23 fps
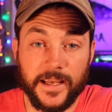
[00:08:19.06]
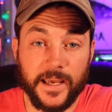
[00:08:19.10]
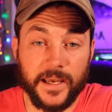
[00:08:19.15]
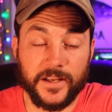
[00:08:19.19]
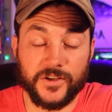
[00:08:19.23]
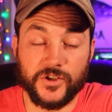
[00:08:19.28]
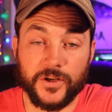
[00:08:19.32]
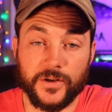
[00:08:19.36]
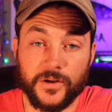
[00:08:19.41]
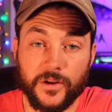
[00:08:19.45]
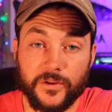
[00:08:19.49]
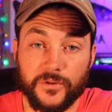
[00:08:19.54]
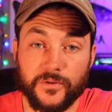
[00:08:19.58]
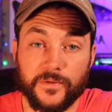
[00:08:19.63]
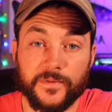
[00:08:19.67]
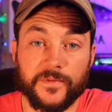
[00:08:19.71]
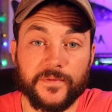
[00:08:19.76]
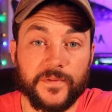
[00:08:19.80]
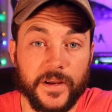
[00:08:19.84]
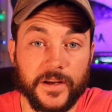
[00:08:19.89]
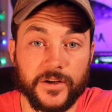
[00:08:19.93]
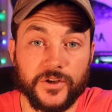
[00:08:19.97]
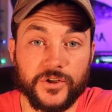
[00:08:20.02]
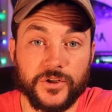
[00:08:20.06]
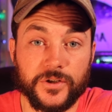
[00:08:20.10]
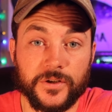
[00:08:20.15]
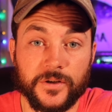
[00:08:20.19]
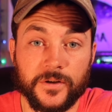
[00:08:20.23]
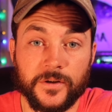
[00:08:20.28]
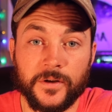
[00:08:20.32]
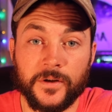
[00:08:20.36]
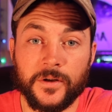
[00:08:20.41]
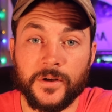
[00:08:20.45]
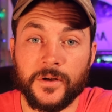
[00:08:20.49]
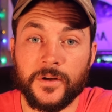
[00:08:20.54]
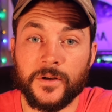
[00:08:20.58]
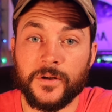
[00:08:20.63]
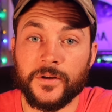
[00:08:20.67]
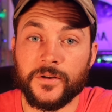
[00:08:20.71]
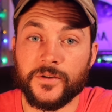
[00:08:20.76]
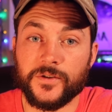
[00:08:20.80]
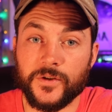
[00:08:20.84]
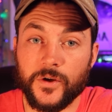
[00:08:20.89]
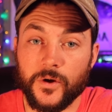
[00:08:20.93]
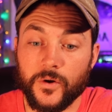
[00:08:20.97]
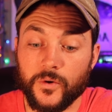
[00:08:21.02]
catch another fish.
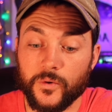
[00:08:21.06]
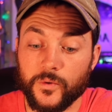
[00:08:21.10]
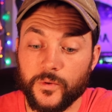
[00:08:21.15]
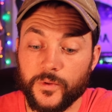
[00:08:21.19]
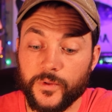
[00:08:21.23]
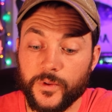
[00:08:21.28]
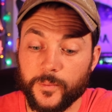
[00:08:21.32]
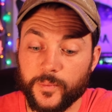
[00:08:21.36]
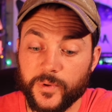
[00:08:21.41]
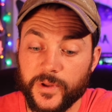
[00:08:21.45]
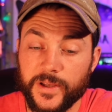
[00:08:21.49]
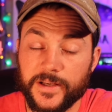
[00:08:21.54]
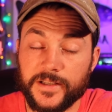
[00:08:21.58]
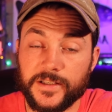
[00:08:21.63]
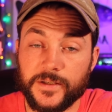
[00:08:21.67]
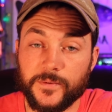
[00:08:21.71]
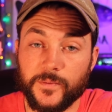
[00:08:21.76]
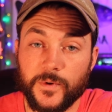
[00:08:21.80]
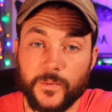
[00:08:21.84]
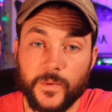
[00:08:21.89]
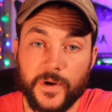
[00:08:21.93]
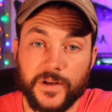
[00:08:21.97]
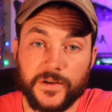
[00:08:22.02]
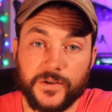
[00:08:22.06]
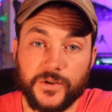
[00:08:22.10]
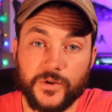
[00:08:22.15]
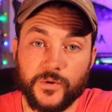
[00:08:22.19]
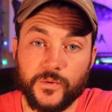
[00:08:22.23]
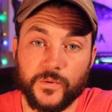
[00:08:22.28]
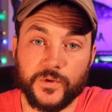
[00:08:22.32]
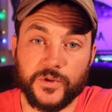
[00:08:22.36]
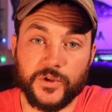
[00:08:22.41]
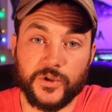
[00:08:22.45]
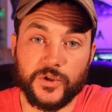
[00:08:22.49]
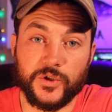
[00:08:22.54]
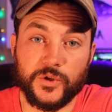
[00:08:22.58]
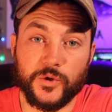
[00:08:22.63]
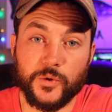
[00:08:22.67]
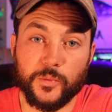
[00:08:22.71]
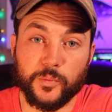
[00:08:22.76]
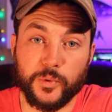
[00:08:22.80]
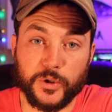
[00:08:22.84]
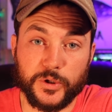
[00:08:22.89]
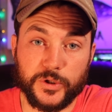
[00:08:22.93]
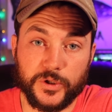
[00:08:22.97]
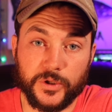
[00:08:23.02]
So the place that we went to was
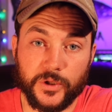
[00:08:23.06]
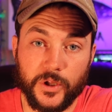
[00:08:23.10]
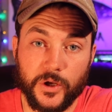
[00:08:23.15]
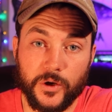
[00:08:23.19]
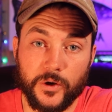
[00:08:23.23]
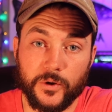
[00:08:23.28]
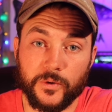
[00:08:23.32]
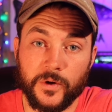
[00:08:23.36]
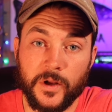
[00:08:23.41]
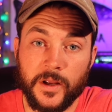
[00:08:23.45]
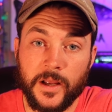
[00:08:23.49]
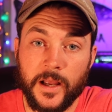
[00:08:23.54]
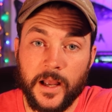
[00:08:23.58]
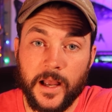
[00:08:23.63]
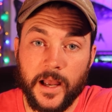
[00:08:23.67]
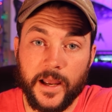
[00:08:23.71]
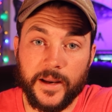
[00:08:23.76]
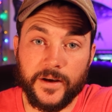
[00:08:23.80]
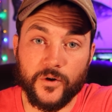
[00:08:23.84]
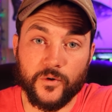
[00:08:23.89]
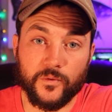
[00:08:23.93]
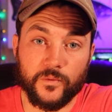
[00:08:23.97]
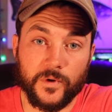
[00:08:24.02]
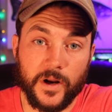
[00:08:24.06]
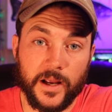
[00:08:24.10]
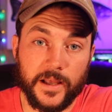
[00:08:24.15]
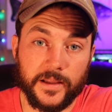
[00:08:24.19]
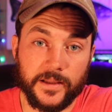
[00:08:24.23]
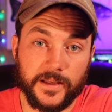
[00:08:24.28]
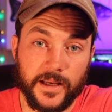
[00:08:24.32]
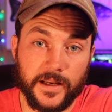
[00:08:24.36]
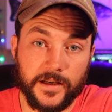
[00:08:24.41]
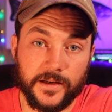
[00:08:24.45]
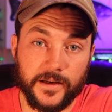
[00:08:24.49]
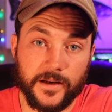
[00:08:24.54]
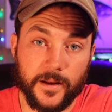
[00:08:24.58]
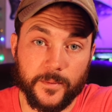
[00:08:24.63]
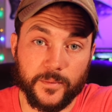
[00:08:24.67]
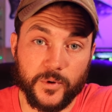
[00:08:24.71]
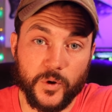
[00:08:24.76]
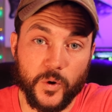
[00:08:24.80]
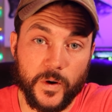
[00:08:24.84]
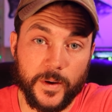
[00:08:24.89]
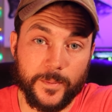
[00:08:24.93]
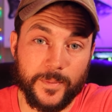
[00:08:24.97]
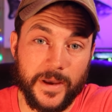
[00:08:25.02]
super slow. I know Riley ended up
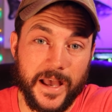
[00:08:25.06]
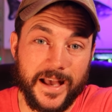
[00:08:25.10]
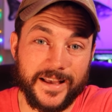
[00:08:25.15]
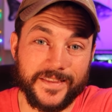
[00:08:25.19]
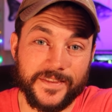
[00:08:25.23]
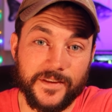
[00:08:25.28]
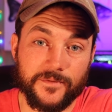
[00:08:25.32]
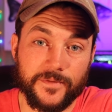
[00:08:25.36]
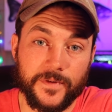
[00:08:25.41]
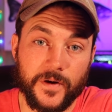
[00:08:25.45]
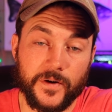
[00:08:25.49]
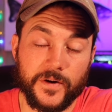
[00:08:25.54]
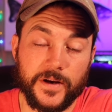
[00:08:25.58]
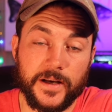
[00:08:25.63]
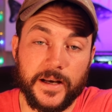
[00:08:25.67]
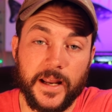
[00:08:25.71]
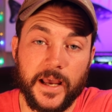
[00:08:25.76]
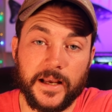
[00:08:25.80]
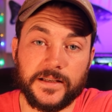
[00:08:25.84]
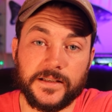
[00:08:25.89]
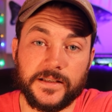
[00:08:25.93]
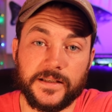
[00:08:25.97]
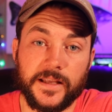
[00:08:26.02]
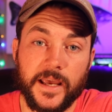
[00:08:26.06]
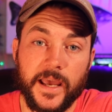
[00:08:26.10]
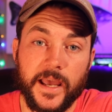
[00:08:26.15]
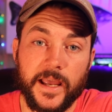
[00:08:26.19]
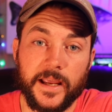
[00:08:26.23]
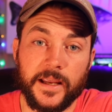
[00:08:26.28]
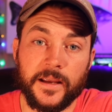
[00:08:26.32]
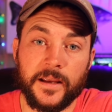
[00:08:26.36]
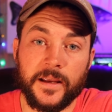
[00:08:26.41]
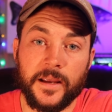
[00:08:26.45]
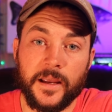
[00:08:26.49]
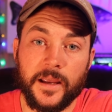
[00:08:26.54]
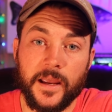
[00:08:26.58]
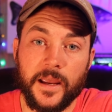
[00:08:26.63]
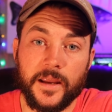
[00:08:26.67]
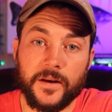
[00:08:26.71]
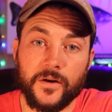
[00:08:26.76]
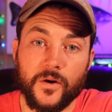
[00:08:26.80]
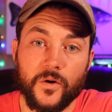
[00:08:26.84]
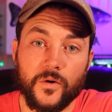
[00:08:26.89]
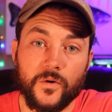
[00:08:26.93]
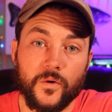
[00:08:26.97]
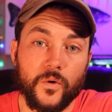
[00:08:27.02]
going back the very next day
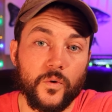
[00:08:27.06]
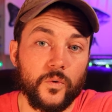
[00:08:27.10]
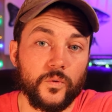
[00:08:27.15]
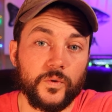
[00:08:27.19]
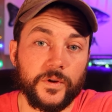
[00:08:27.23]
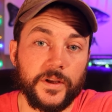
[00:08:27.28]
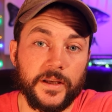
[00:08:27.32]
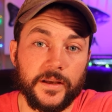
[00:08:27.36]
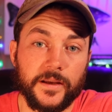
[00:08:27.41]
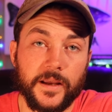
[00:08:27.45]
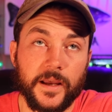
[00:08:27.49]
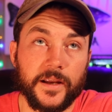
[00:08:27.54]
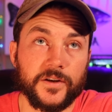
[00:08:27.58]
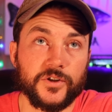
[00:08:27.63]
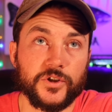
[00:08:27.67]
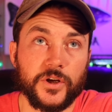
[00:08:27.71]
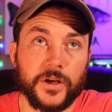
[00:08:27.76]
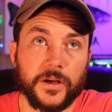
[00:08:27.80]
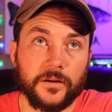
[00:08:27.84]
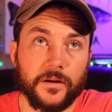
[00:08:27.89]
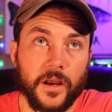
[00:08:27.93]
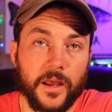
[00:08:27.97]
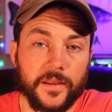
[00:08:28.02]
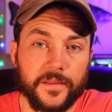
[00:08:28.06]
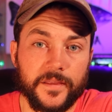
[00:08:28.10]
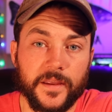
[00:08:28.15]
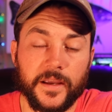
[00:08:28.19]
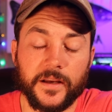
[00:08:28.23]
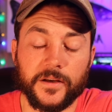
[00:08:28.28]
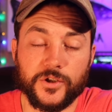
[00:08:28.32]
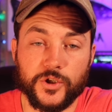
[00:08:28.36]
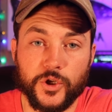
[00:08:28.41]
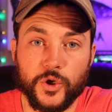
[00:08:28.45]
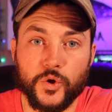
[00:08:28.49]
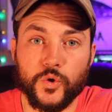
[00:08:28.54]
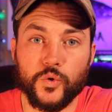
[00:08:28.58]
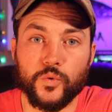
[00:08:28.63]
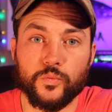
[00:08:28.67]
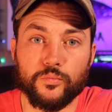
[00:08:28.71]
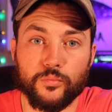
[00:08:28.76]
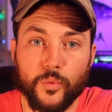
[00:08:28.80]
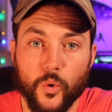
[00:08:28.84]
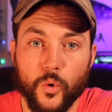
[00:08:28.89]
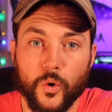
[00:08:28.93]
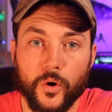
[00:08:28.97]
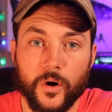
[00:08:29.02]
and only catching, I think, two
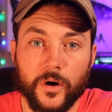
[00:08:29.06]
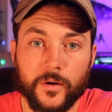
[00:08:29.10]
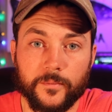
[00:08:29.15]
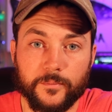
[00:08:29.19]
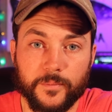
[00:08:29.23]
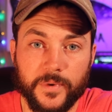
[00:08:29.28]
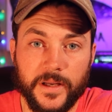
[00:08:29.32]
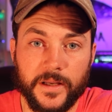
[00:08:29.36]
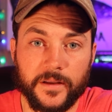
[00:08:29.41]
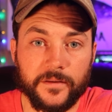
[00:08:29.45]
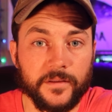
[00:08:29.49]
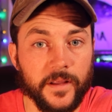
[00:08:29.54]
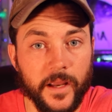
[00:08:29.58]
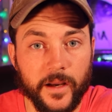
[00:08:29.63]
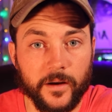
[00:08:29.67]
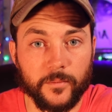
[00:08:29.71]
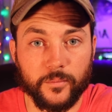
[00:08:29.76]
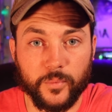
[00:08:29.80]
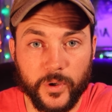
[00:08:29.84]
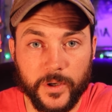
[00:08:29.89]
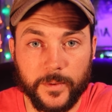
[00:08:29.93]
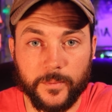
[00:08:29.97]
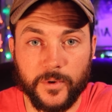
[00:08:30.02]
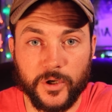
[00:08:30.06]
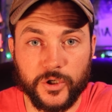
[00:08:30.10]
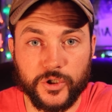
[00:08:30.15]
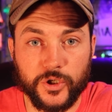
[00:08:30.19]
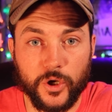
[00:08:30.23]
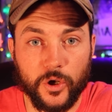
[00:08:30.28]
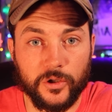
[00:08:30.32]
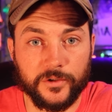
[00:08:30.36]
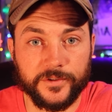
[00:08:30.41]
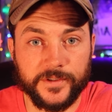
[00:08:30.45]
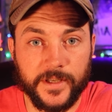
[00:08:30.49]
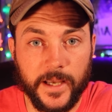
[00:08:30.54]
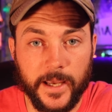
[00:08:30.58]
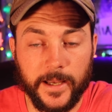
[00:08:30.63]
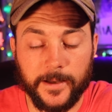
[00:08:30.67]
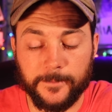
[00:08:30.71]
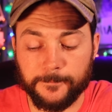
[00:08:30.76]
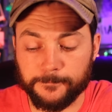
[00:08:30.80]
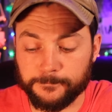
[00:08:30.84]
more, being there pretty much all day.